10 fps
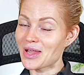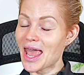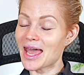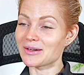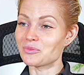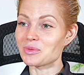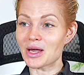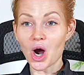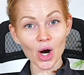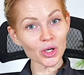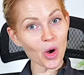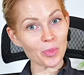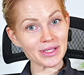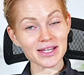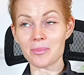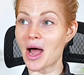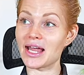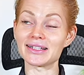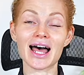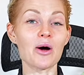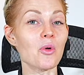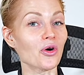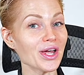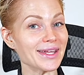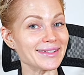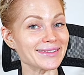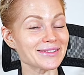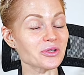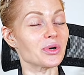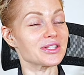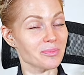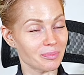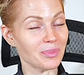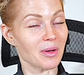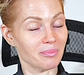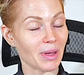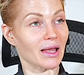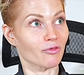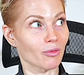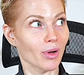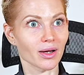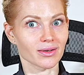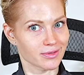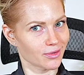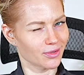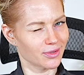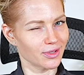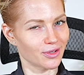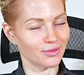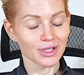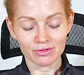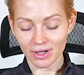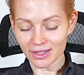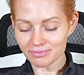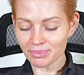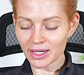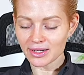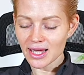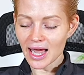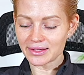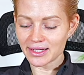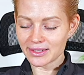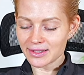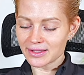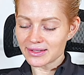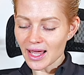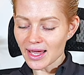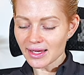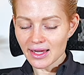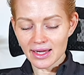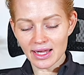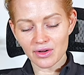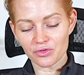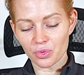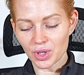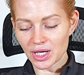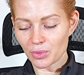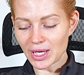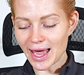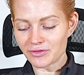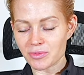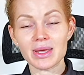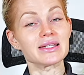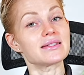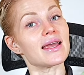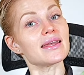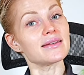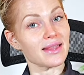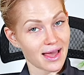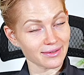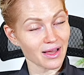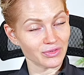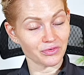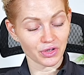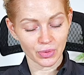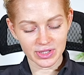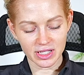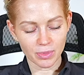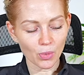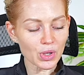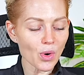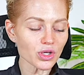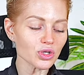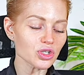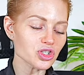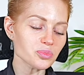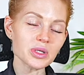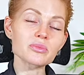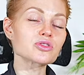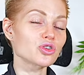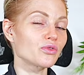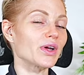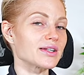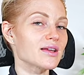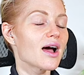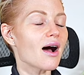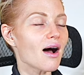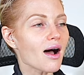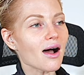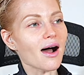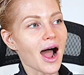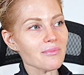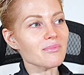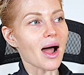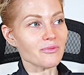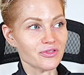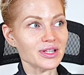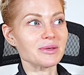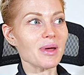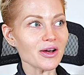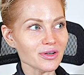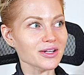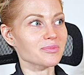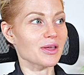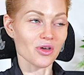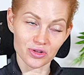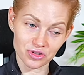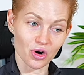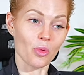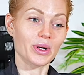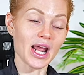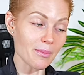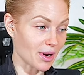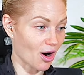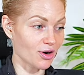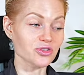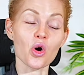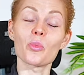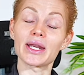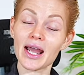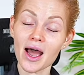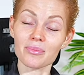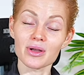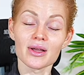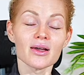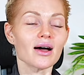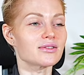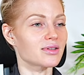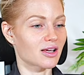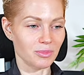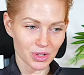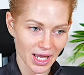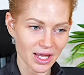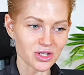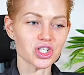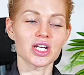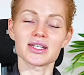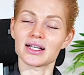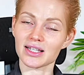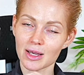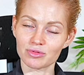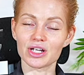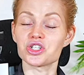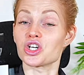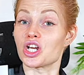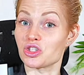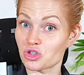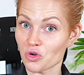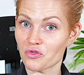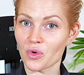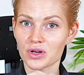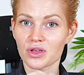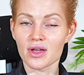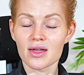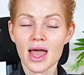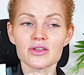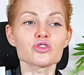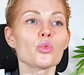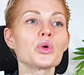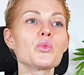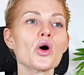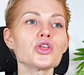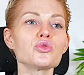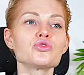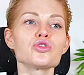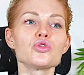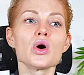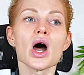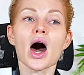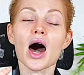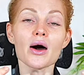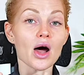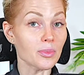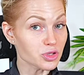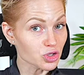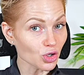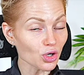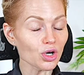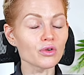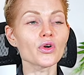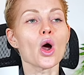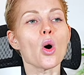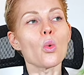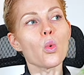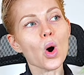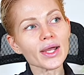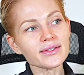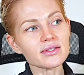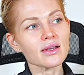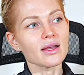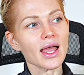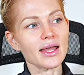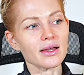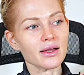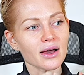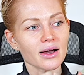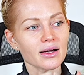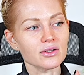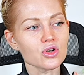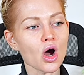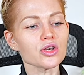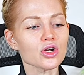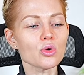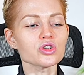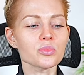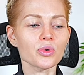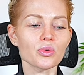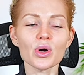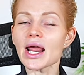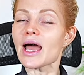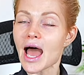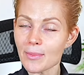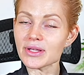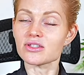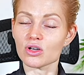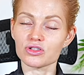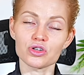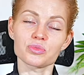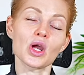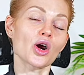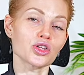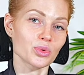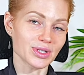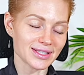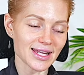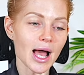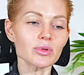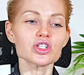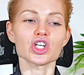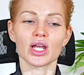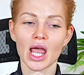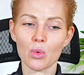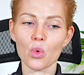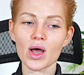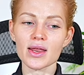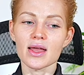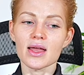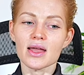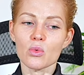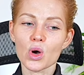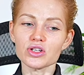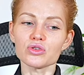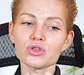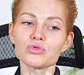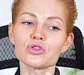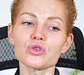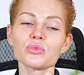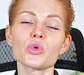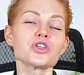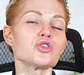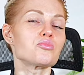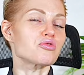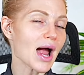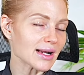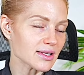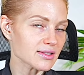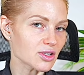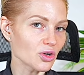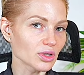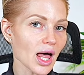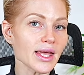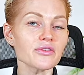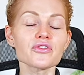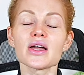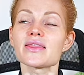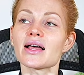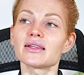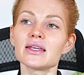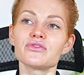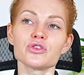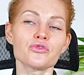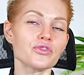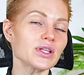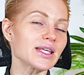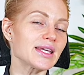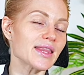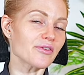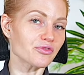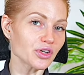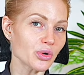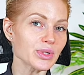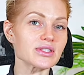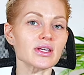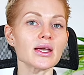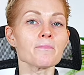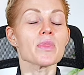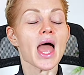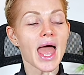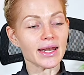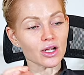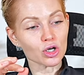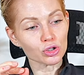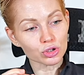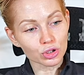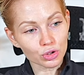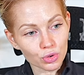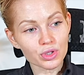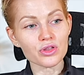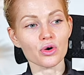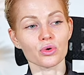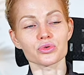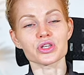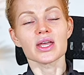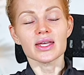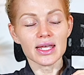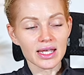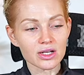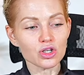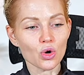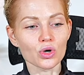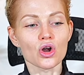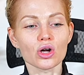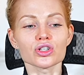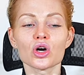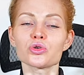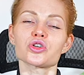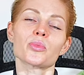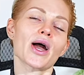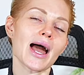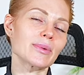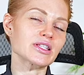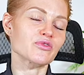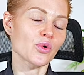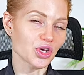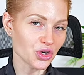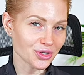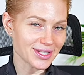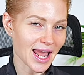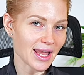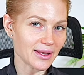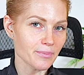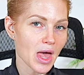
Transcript: And when my heart opens up, I allow more in. So it's a bang for buck. It's a good deal, right? But at the end of the day, if we we have to maintain that level of frequency, but we want you to just be observant. Ah, I'm I'm feeling better because my thoughts are opening up, my heart's opening up uh, to communication and to collaboration and so forth. And so we want you to observe what eh, uh, non-negotiable, what habits, excuse me, are you establishing, and what what do you do and what do you practice in your life that leaves you feeling in that frequency and include those in your non-negotiable habits for your day.